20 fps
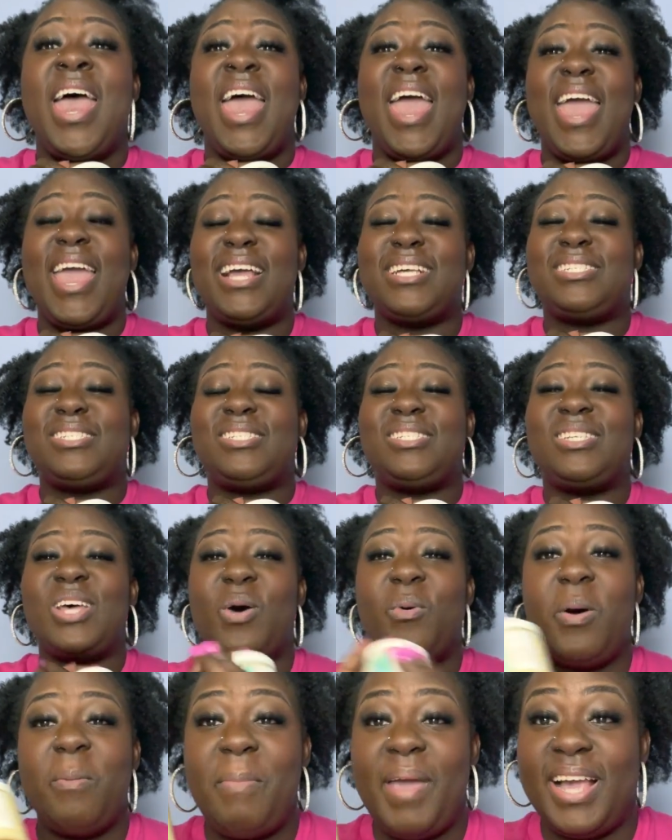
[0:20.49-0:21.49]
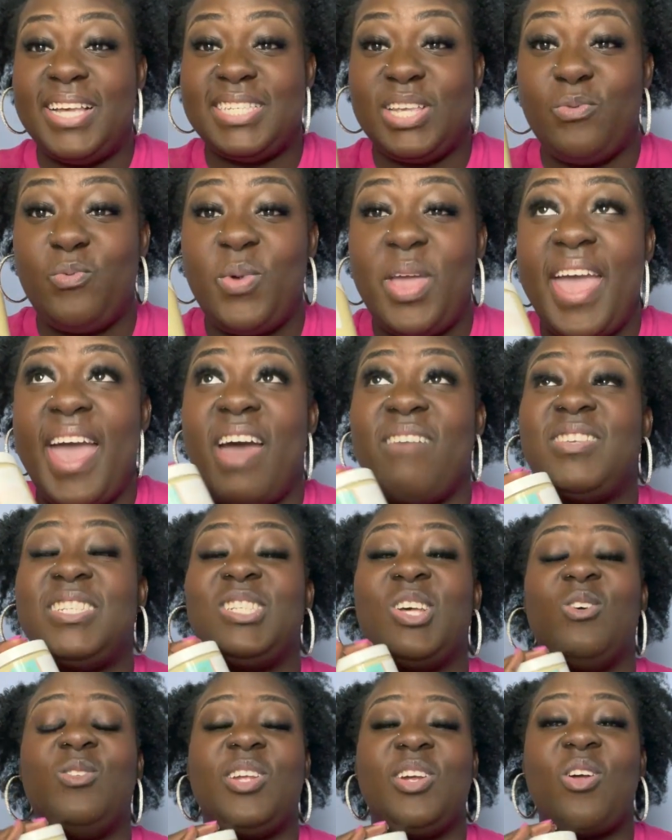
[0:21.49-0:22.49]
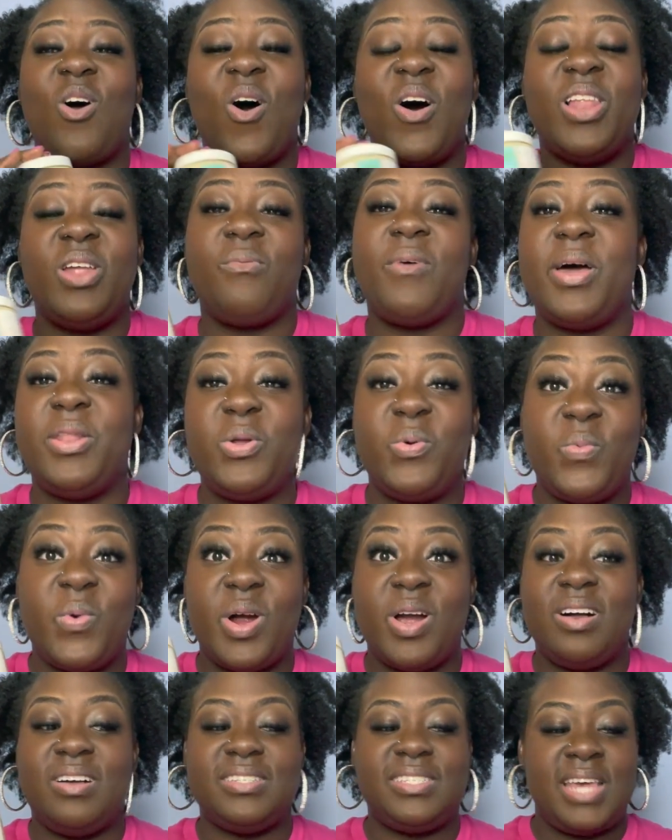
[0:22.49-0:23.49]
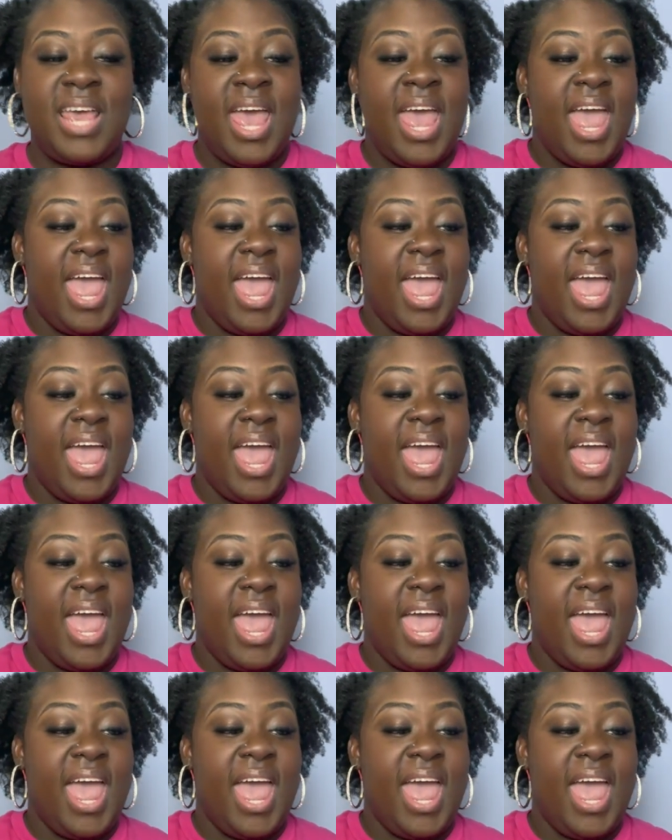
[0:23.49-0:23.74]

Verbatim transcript: is so amazing. We have sold it all around the world